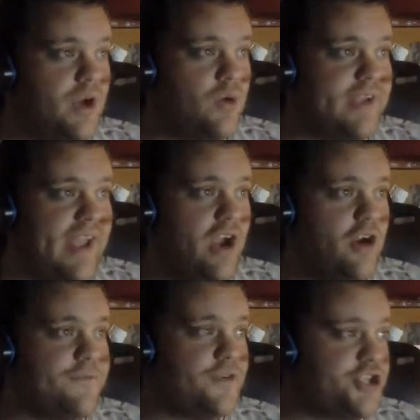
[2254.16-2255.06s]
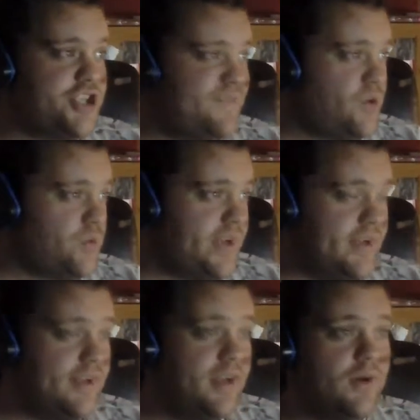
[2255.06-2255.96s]
care for
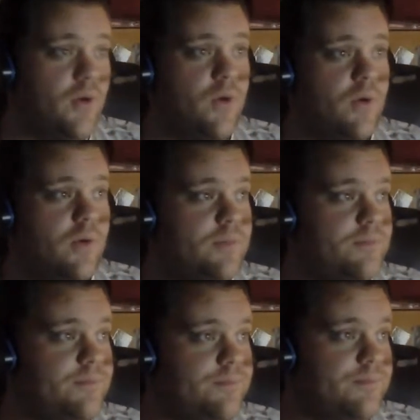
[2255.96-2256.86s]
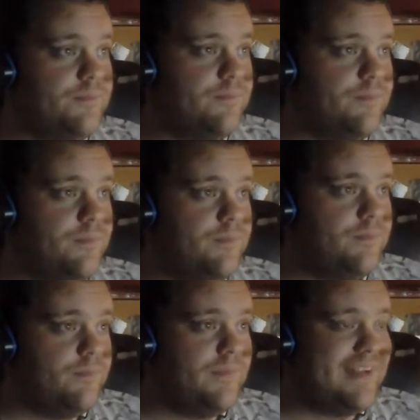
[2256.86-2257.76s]
chivalry or
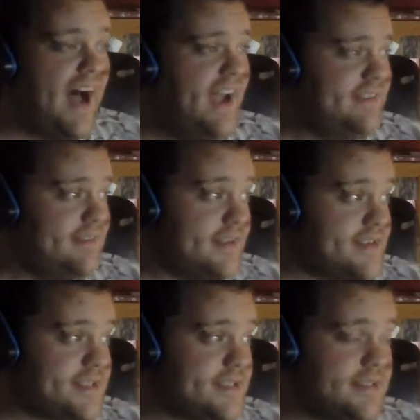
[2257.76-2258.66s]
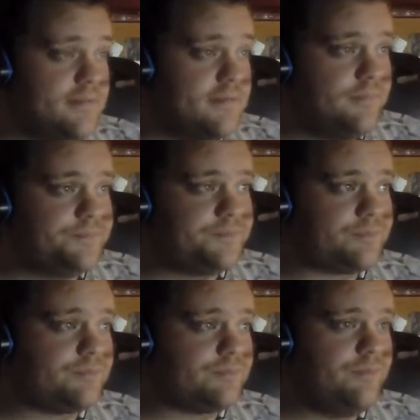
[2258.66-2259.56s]
kindness.
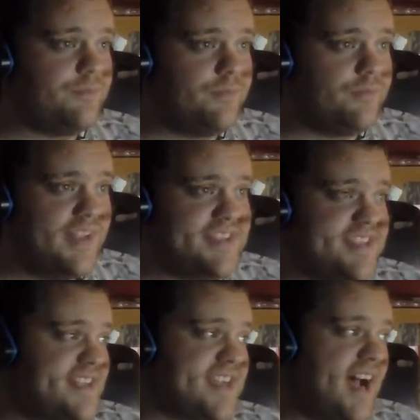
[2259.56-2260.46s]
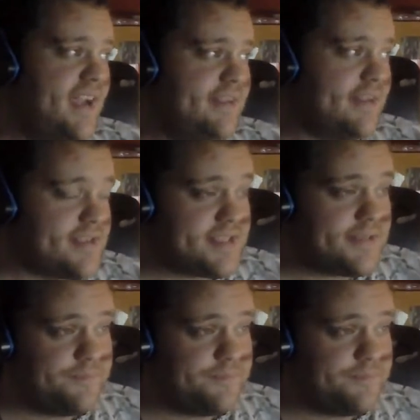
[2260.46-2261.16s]
Let's say it's kindness.